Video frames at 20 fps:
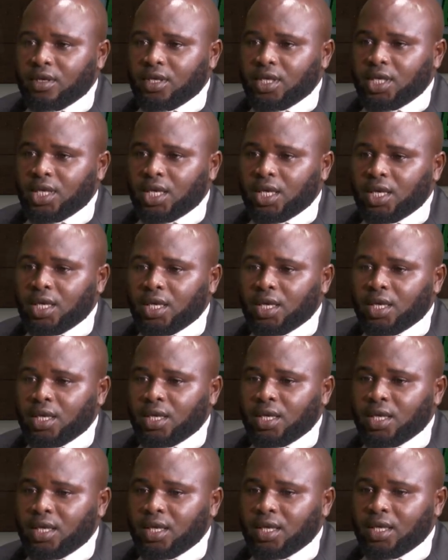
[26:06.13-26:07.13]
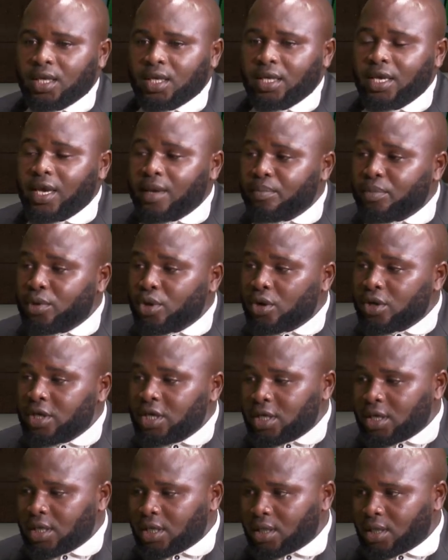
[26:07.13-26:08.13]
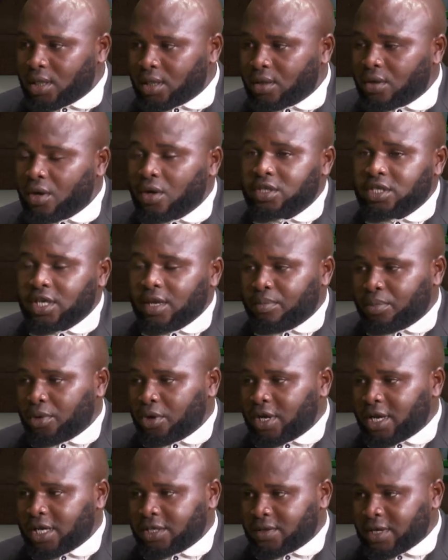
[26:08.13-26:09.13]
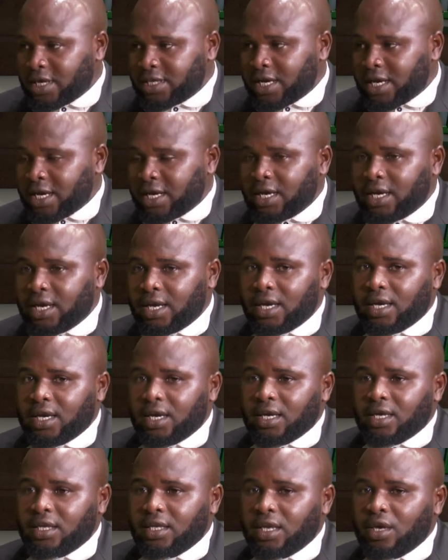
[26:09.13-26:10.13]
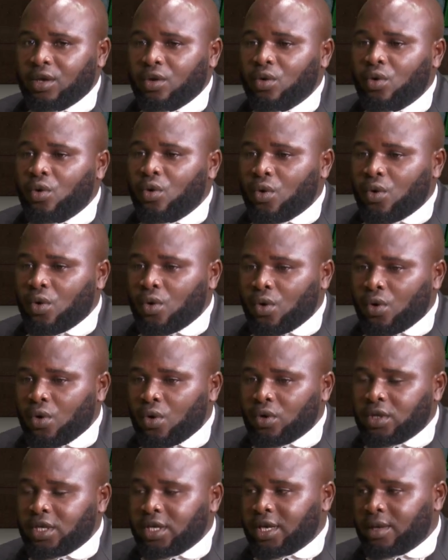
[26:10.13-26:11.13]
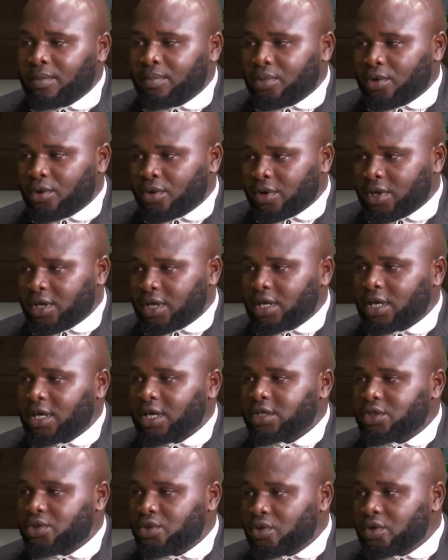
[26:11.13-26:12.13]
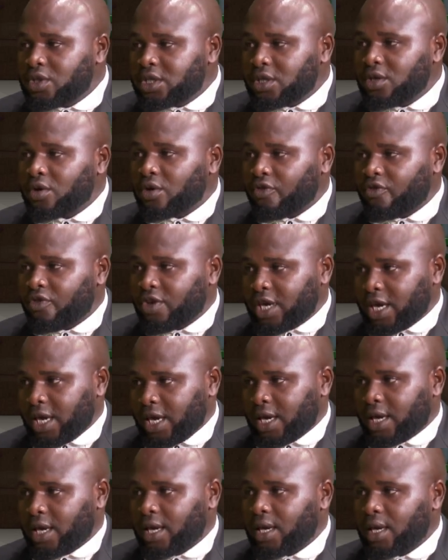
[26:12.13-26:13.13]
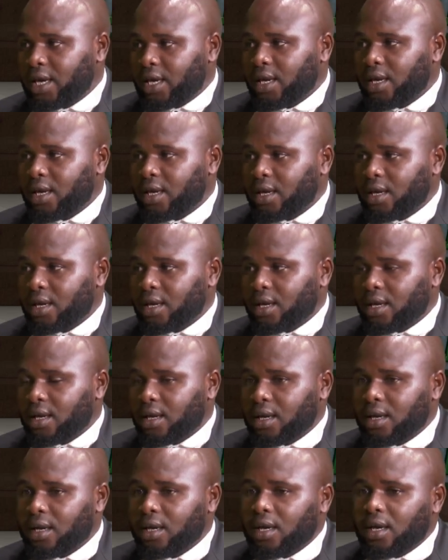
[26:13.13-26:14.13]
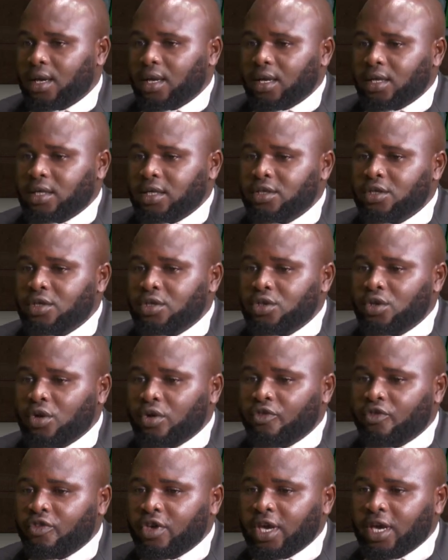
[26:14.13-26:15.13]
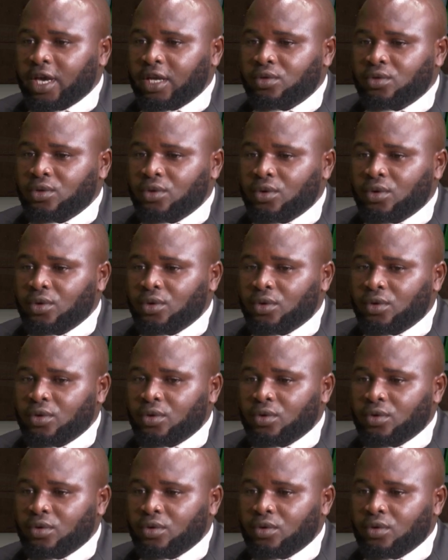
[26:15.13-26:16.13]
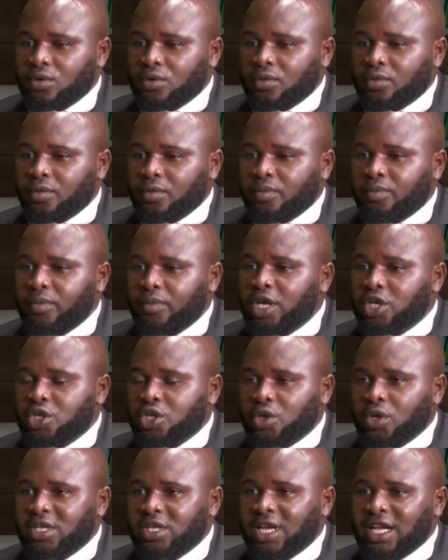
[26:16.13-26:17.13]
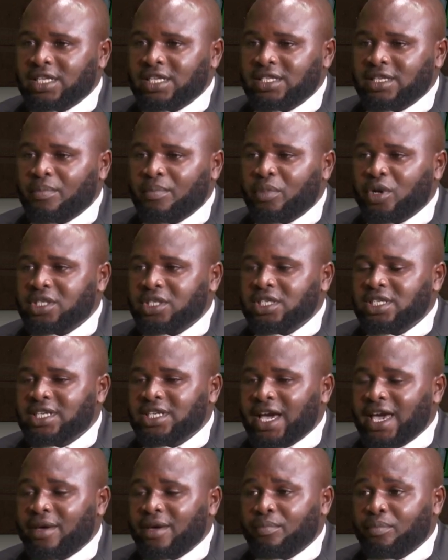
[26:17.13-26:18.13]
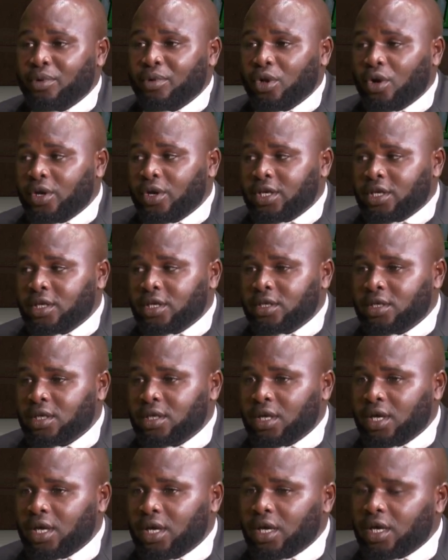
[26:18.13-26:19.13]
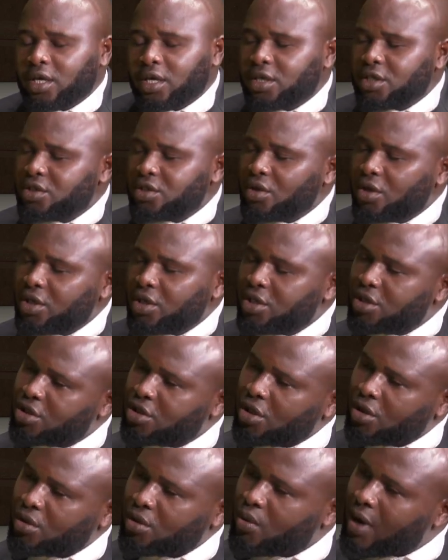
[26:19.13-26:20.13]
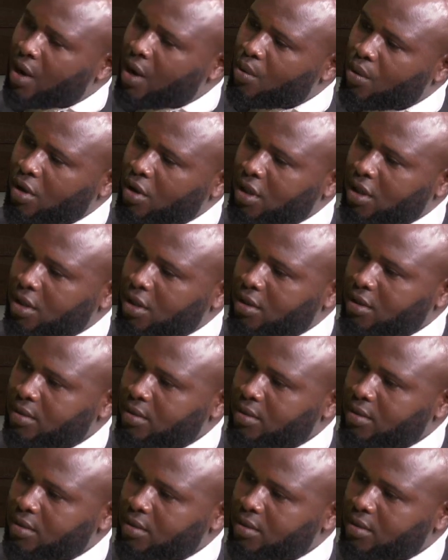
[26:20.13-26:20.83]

the employee, or the employers rather, they owe the employee a duty of care. The duty of care to make sure that the person they are employing is not injured while working.